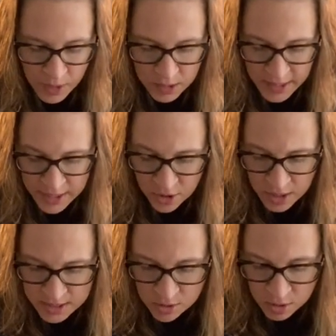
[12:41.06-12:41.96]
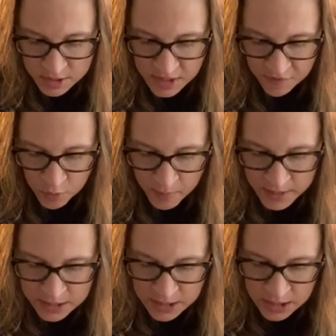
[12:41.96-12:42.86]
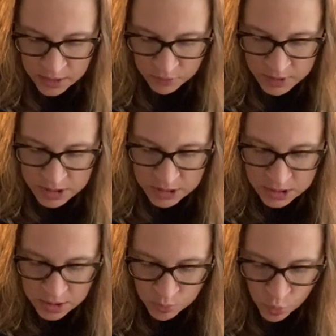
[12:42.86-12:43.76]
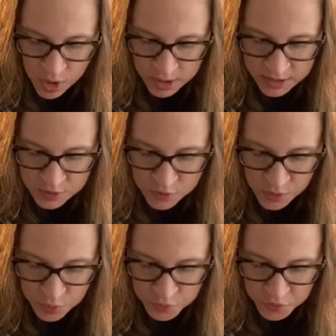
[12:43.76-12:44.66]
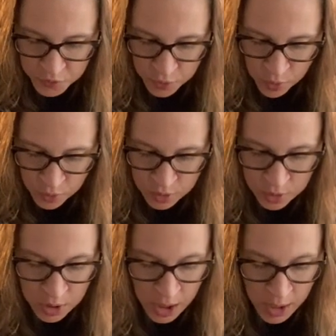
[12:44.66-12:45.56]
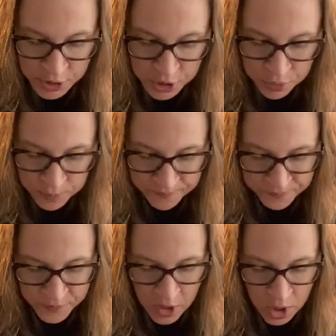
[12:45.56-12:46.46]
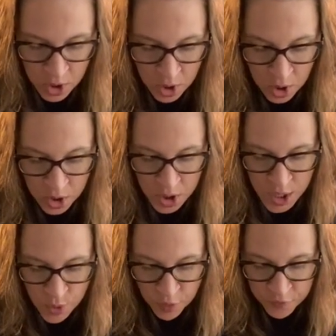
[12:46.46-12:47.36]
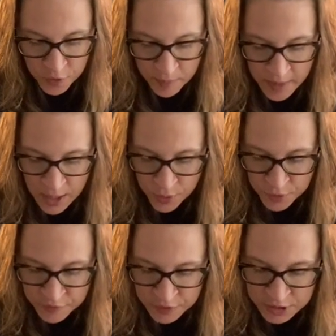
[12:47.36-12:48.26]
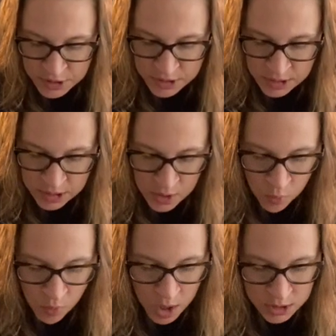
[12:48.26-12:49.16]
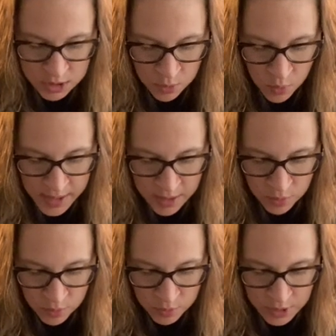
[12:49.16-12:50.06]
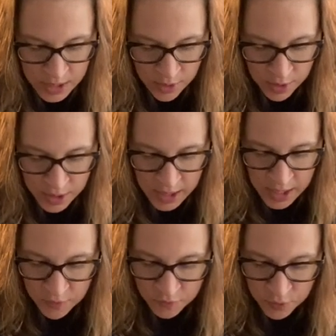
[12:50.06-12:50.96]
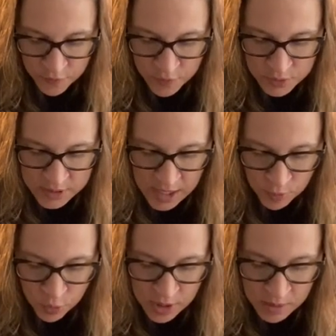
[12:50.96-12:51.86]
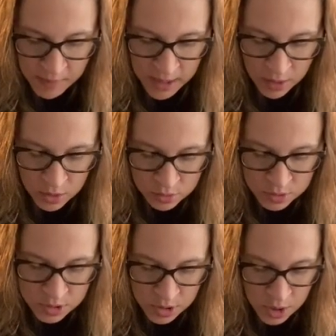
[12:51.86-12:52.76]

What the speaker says: Later, I saw several men digging ridges in Mwali's field for ganyu. They were from the outer villages, and they walked away carrying a handful of those same green mangoes.